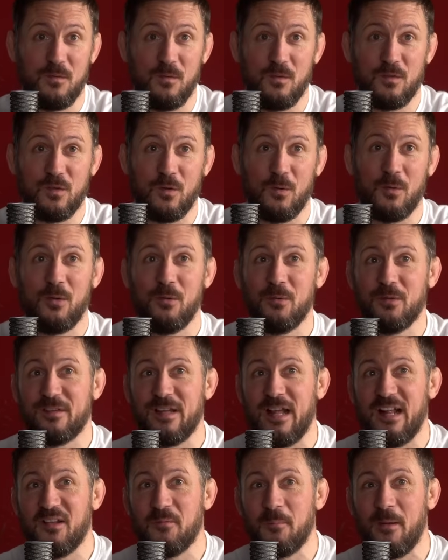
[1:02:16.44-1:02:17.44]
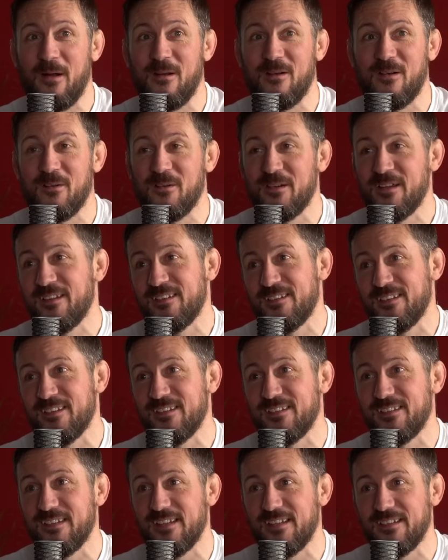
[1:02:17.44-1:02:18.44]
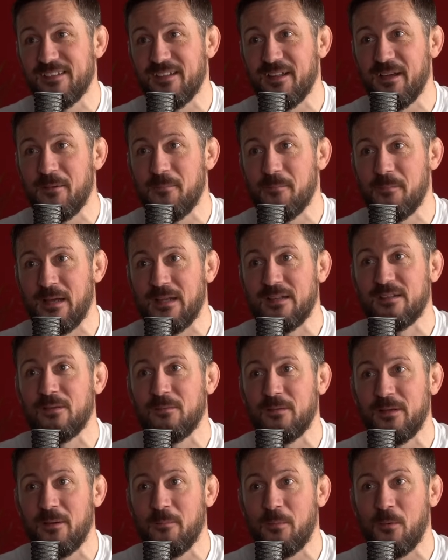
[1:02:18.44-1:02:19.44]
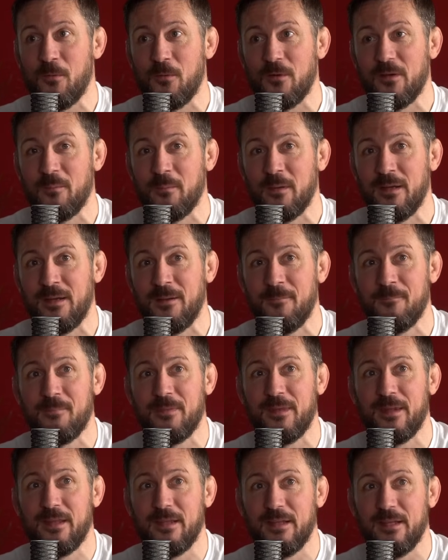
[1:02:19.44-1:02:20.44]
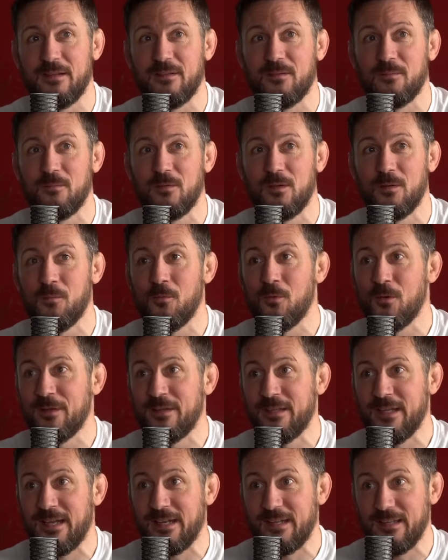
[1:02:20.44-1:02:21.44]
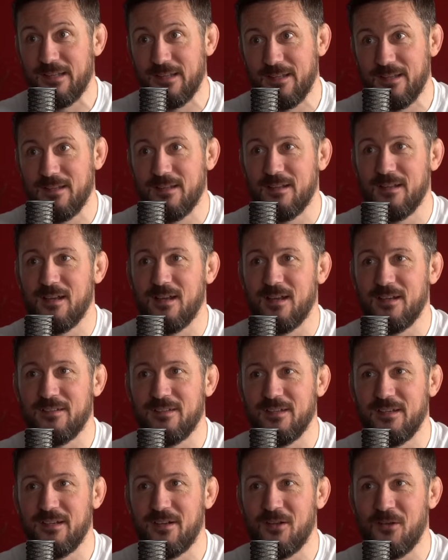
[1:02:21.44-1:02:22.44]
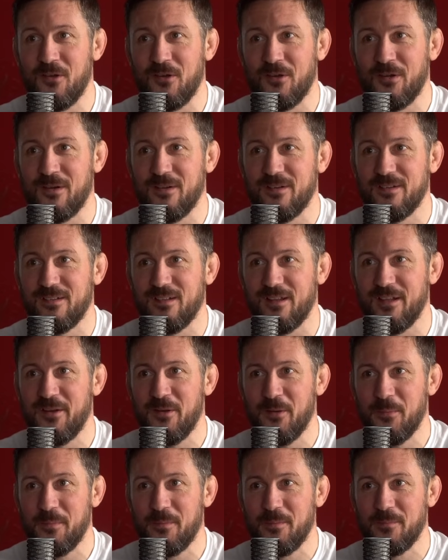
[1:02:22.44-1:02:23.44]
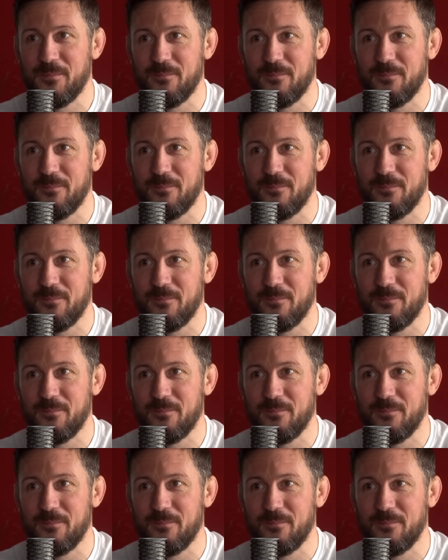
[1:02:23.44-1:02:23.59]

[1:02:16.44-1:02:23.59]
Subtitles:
So who his dance partner is not massively important to me. It's the one that I see Conor light up,